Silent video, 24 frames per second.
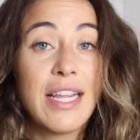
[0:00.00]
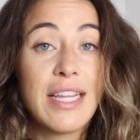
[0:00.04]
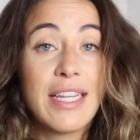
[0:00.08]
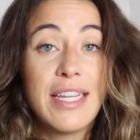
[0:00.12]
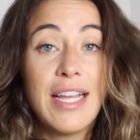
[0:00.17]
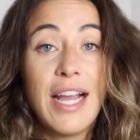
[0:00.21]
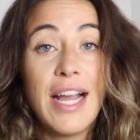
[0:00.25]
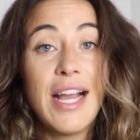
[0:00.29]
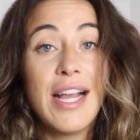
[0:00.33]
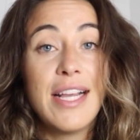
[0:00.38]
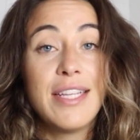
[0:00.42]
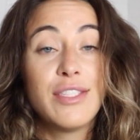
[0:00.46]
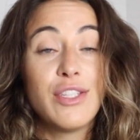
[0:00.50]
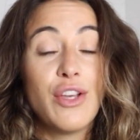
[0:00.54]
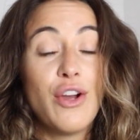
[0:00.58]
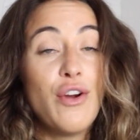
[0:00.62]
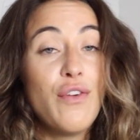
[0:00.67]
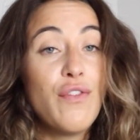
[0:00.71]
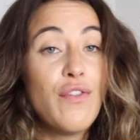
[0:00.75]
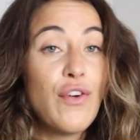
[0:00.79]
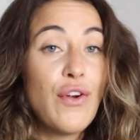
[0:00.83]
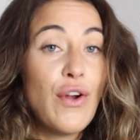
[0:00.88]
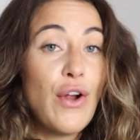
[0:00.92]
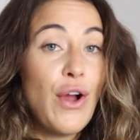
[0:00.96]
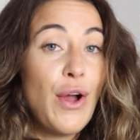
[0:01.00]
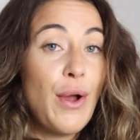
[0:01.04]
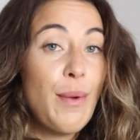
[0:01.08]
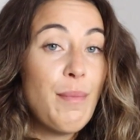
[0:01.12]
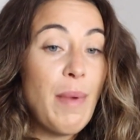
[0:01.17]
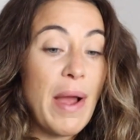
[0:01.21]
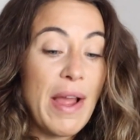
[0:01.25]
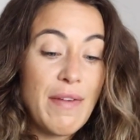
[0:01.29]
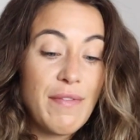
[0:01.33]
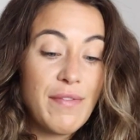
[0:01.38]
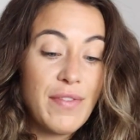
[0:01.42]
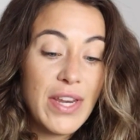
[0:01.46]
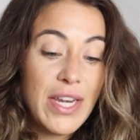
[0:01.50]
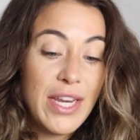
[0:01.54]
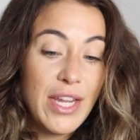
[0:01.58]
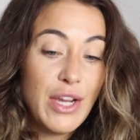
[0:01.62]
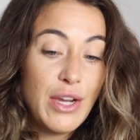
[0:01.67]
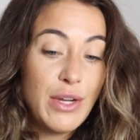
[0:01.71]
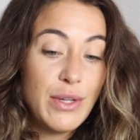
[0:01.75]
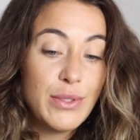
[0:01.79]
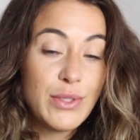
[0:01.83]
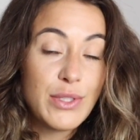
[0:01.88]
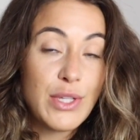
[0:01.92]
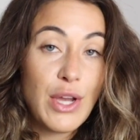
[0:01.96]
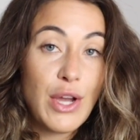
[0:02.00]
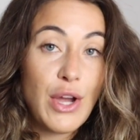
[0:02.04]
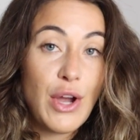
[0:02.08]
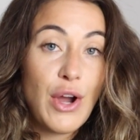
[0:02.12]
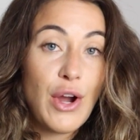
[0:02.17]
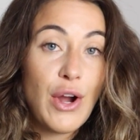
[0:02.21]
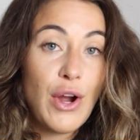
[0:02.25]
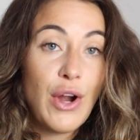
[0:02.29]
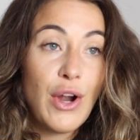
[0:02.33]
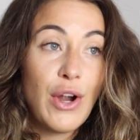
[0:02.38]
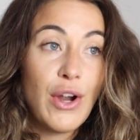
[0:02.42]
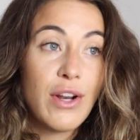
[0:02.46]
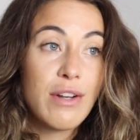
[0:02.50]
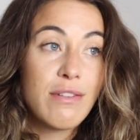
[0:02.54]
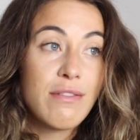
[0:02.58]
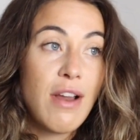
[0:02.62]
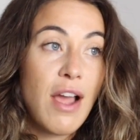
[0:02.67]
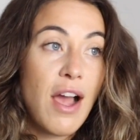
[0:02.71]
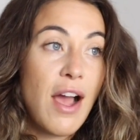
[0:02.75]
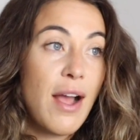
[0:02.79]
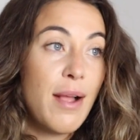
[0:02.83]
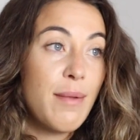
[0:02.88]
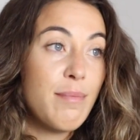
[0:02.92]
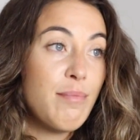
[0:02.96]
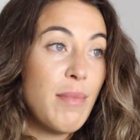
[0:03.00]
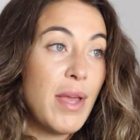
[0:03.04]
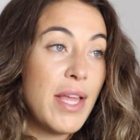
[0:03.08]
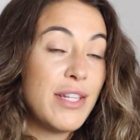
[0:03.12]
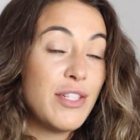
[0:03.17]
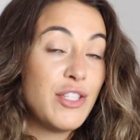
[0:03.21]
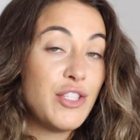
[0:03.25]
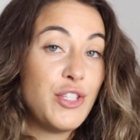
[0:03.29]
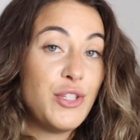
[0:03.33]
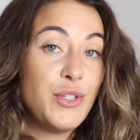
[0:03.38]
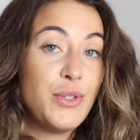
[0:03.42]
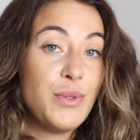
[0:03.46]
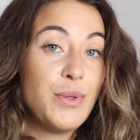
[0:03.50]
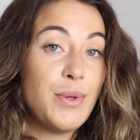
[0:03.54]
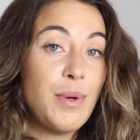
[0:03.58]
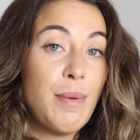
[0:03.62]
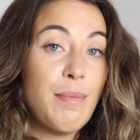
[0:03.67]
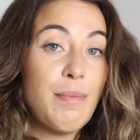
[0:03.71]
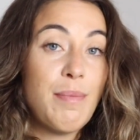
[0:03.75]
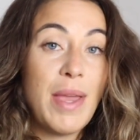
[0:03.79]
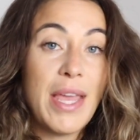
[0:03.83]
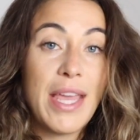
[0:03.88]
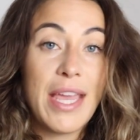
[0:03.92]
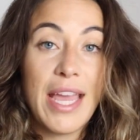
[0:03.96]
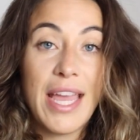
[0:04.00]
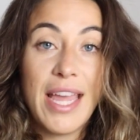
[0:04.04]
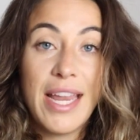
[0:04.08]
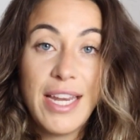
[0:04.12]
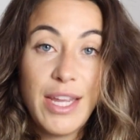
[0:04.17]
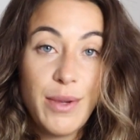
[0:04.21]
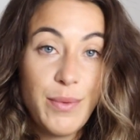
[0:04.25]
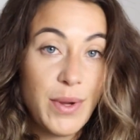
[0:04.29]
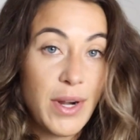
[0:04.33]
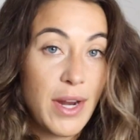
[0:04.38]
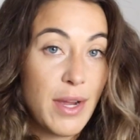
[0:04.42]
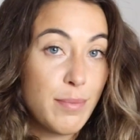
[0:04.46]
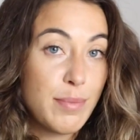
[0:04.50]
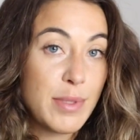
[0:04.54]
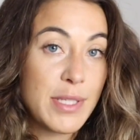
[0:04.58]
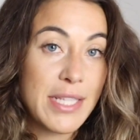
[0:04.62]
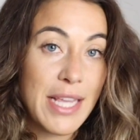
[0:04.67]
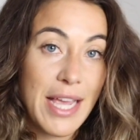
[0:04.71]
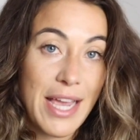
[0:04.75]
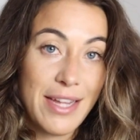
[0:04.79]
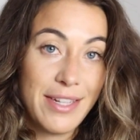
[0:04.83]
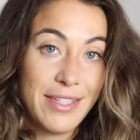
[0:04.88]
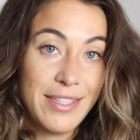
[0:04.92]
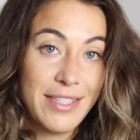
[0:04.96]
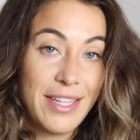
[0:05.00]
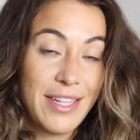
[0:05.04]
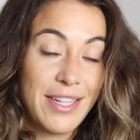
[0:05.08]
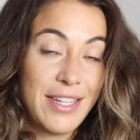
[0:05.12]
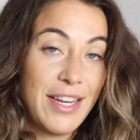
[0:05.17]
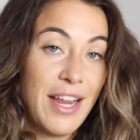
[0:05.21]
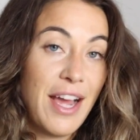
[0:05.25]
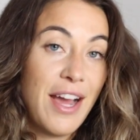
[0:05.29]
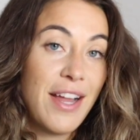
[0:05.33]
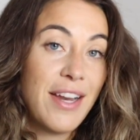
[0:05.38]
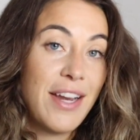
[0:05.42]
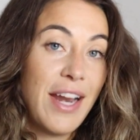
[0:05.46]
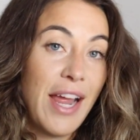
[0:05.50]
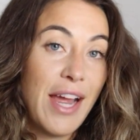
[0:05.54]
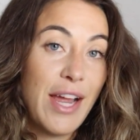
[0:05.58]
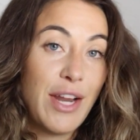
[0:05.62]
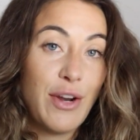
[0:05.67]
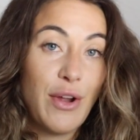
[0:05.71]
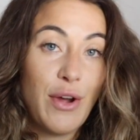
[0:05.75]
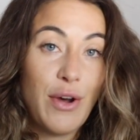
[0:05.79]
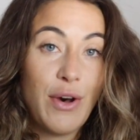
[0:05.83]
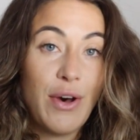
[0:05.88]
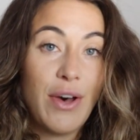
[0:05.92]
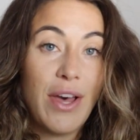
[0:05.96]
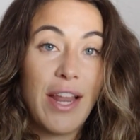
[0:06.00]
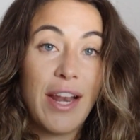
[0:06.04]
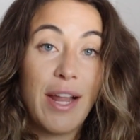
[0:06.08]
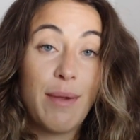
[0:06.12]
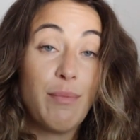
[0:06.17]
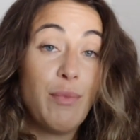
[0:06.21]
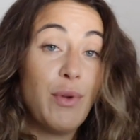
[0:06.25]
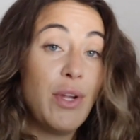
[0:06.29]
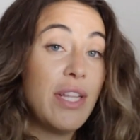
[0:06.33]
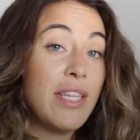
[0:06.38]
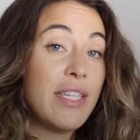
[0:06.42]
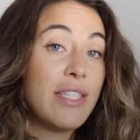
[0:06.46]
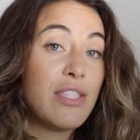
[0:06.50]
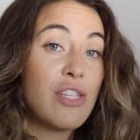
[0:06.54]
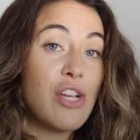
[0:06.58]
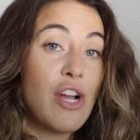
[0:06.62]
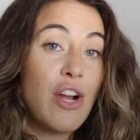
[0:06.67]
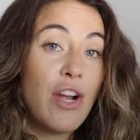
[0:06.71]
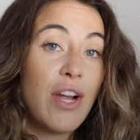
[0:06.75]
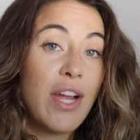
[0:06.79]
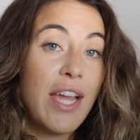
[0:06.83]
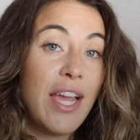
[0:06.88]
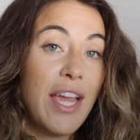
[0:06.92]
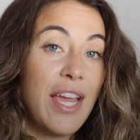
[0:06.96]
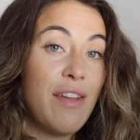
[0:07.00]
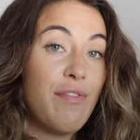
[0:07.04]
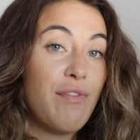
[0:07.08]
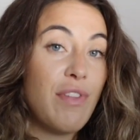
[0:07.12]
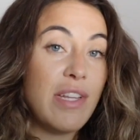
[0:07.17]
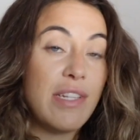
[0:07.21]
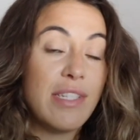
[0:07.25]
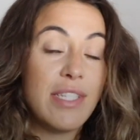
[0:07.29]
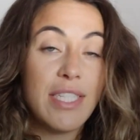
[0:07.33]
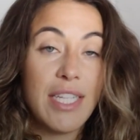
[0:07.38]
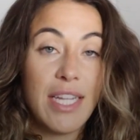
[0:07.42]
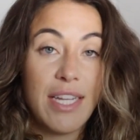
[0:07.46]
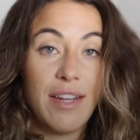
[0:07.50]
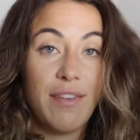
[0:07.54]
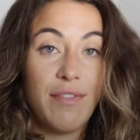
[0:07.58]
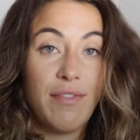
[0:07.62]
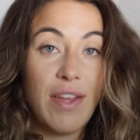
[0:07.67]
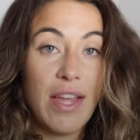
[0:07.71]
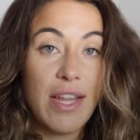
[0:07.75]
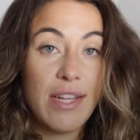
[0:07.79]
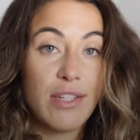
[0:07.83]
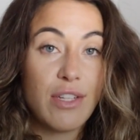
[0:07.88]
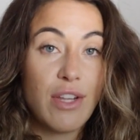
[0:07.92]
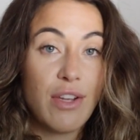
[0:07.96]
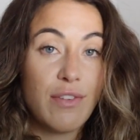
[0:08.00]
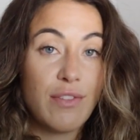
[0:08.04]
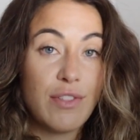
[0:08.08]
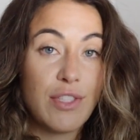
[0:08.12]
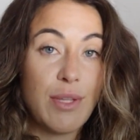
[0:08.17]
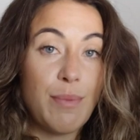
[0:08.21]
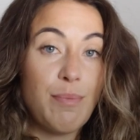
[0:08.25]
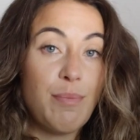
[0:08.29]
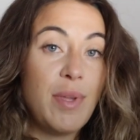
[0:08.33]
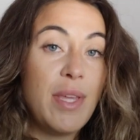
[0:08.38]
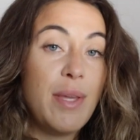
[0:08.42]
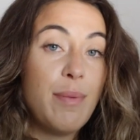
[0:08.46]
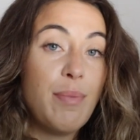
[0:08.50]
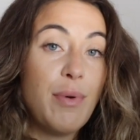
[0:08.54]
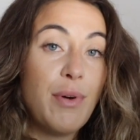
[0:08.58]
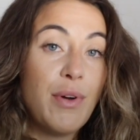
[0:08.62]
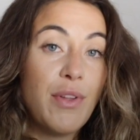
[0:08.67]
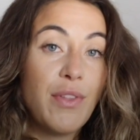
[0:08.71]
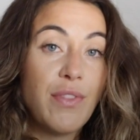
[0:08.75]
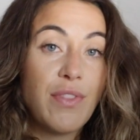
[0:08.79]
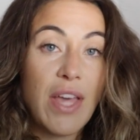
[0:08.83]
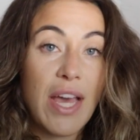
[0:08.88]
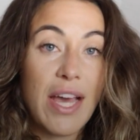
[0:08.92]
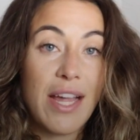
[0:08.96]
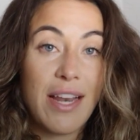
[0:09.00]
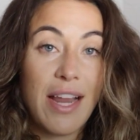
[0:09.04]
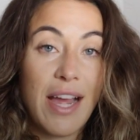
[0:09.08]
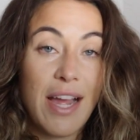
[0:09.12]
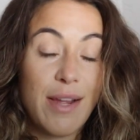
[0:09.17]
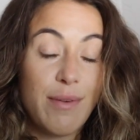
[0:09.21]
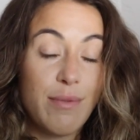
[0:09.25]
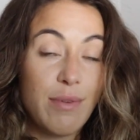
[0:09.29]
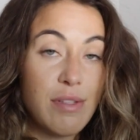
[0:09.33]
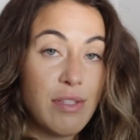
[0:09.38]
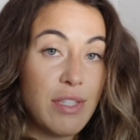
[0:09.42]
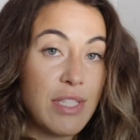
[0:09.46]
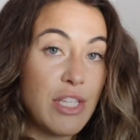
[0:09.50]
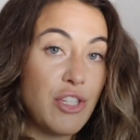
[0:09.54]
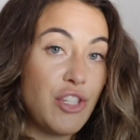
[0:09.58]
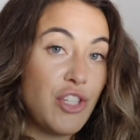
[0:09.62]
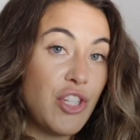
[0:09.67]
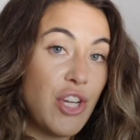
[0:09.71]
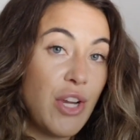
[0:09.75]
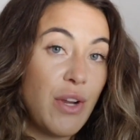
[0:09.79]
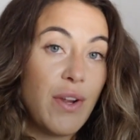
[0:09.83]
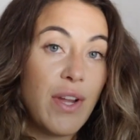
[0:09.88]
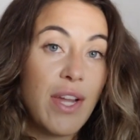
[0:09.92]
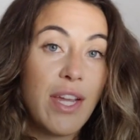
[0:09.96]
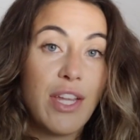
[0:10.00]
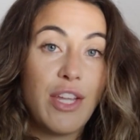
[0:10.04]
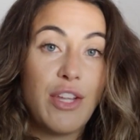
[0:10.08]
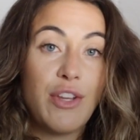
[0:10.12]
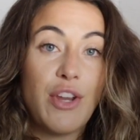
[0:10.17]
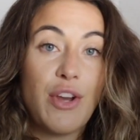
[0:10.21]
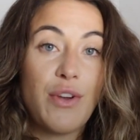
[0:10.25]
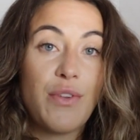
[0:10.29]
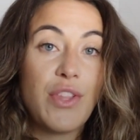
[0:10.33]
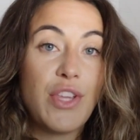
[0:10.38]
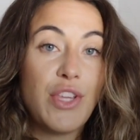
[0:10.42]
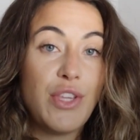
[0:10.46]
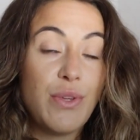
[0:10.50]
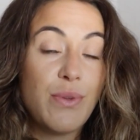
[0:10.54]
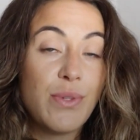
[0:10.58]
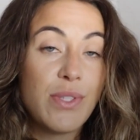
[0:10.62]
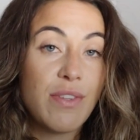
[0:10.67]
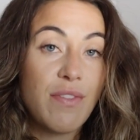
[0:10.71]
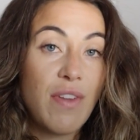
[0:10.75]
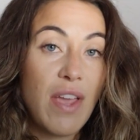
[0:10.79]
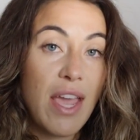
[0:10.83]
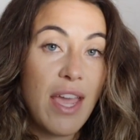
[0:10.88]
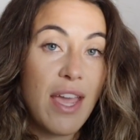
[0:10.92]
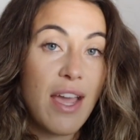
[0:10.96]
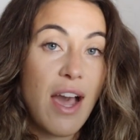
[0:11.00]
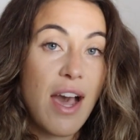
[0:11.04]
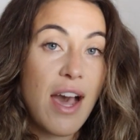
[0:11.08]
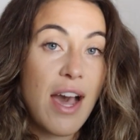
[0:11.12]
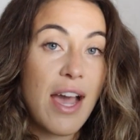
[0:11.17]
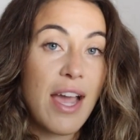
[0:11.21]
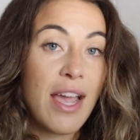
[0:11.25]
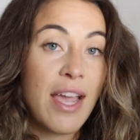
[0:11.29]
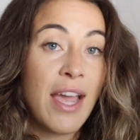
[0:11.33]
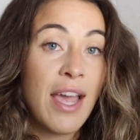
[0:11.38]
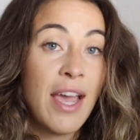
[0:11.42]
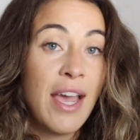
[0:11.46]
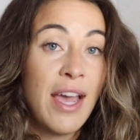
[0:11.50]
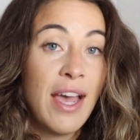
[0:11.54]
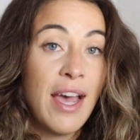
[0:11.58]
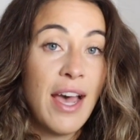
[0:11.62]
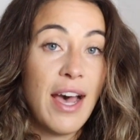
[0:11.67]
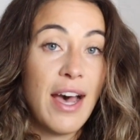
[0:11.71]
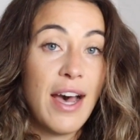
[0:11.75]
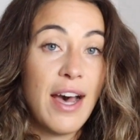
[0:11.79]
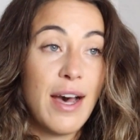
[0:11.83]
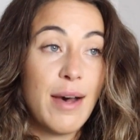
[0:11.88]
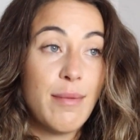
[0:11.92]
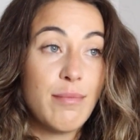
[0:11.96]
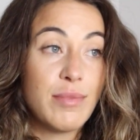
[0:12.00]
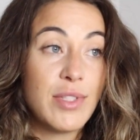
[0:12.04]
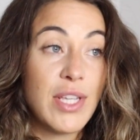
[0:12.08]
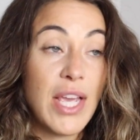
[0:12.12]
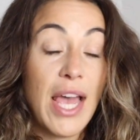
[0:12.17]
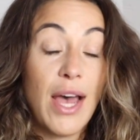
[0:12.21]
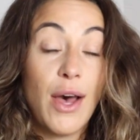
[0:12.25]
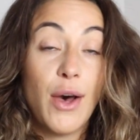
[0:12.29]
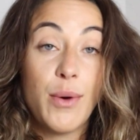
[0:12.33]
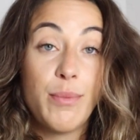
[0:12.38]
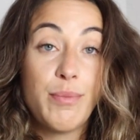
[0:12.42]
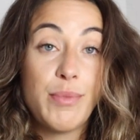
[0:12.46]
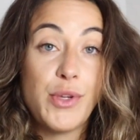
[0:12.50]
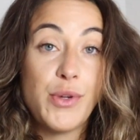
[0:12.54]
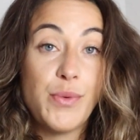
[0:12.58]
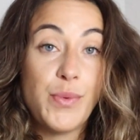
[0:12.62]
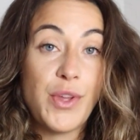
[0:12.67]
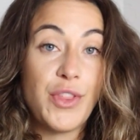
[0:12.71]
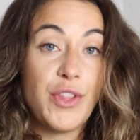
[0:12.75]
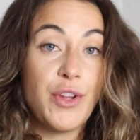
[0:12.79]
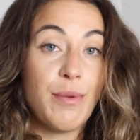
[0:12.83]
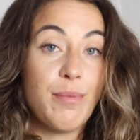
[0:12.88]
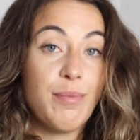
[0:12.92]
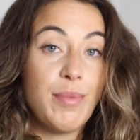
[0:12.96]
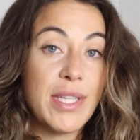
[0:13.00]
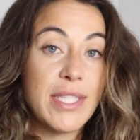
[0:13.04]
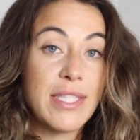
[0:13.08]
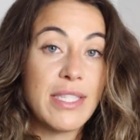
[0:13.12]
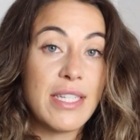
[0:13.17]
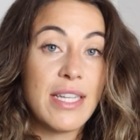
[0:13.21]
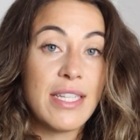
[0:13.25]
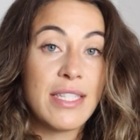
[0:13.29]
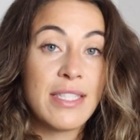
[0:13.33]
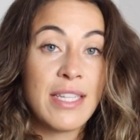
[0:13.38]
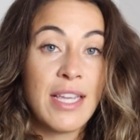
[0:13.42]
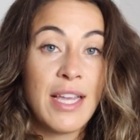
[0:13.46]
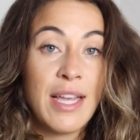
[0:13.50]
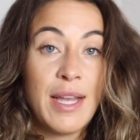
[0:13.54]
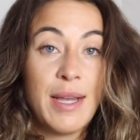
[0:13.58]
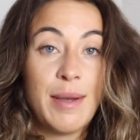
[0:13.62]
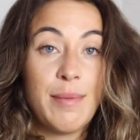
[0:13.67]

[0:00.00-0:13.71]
Guys, overall, my videos are not meant to make anyone upset, not at all. And I'm really sorry if it did offend some people that I was sharing, you know, the use of AI um, to help you with your business.